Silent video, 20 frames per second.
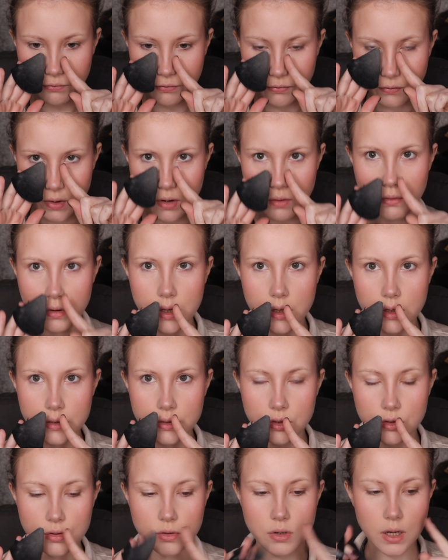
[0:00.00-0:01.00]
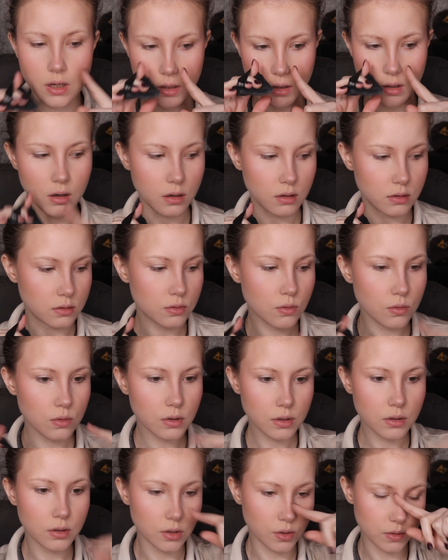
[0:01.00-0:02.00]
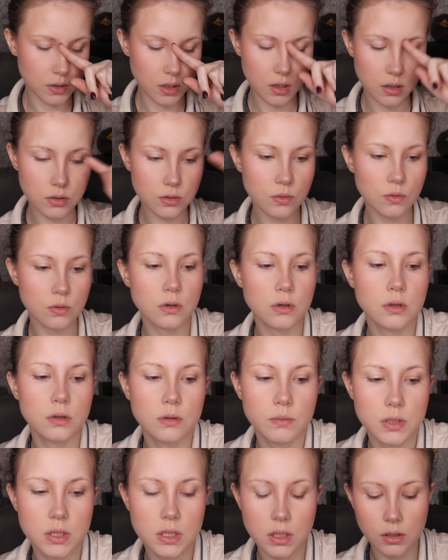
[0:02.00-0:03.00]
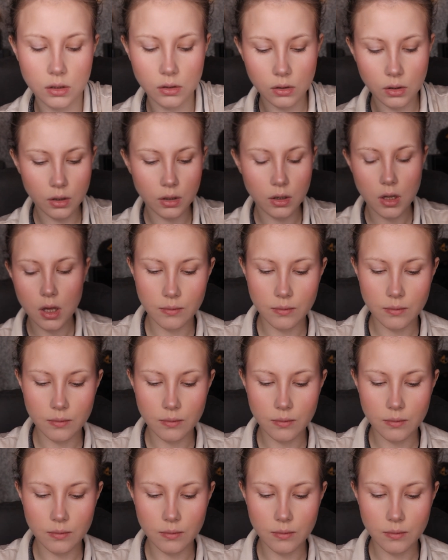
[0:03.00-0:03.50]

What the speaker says: very straight contour, nose contour in particular.